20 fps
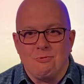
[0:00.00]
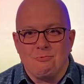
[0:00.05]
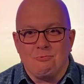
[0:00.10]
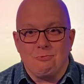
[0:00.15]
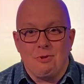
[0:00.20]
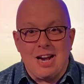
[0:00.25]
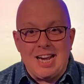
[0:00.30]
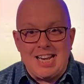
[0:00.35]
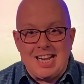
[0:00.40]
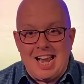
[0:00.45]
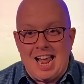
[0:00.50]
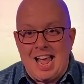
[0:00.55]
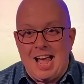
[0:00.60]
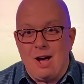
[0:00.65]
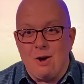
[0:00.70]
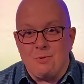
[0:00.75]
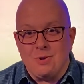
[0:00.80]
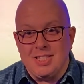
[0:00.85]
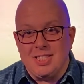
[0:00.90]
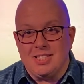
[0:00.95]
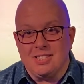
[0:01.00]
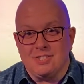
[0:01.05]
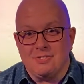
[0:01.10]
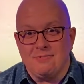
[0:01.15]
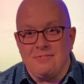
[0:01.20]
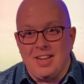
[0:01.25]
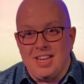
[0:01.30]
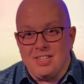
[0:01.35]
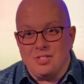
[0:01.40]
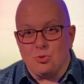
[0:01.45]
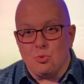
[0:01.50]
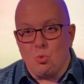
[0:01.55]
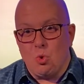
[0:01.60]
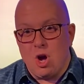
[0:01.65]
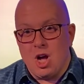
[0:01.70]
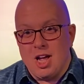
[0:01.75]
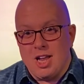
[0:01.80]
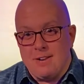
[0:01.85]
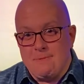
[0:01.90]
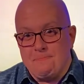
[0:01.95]
right now in this phase
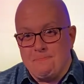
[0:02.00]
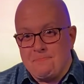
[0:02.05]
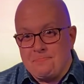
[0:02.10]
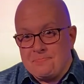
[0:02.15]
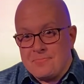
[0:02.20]
one.